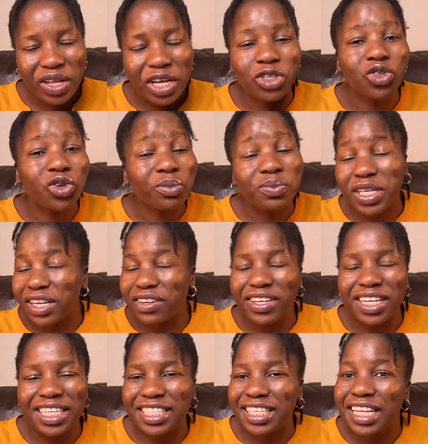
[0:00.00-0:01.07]
job
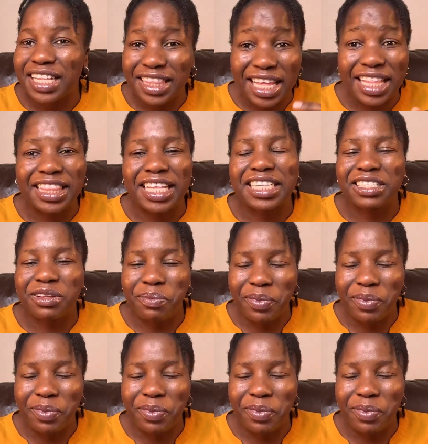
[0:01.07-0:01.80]
security. Then that's the